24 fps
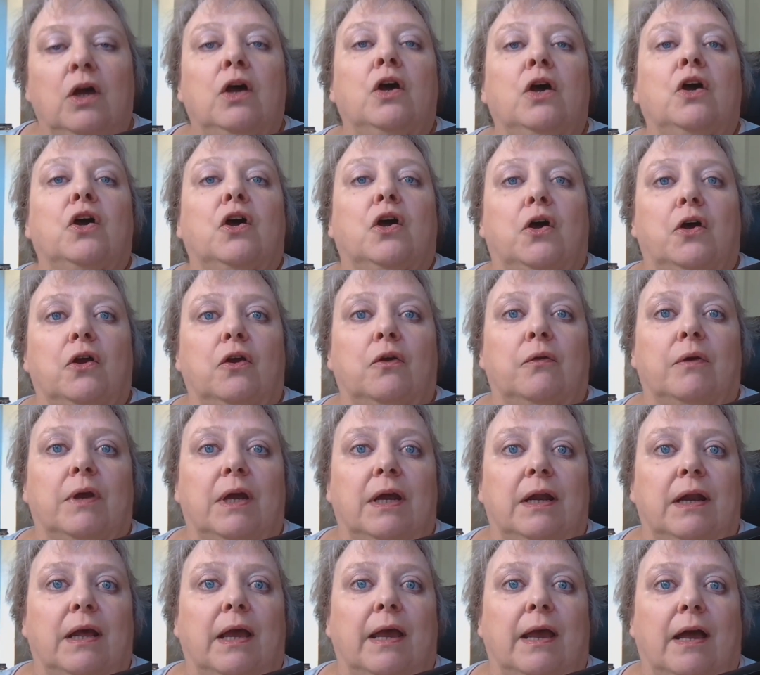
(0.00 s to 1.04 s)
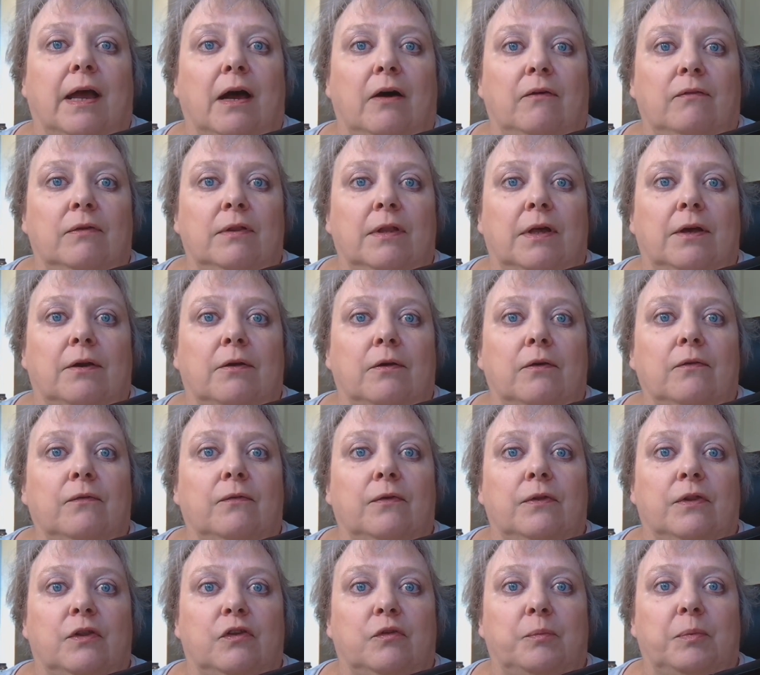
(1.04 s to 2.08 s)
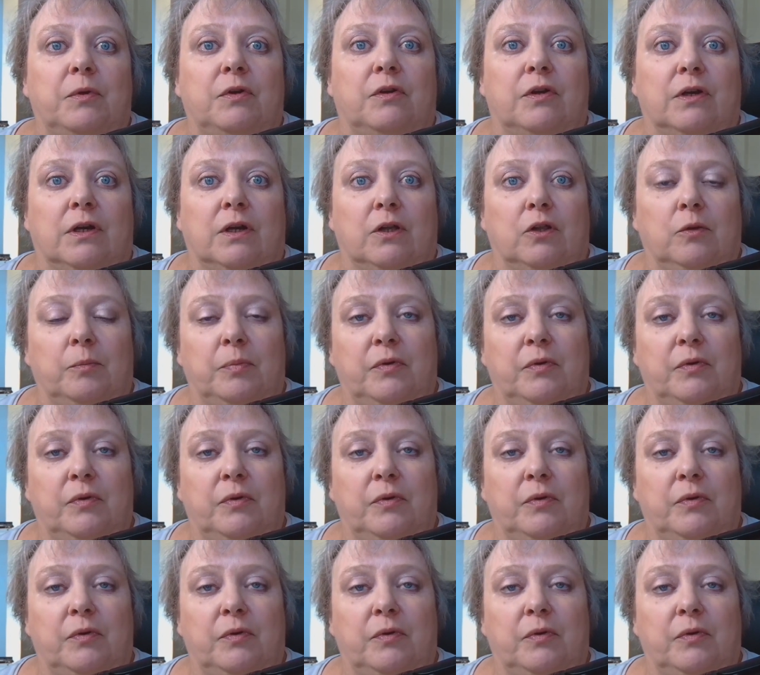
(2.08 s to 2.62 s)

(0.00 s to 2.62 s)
could create a cover letter for this particular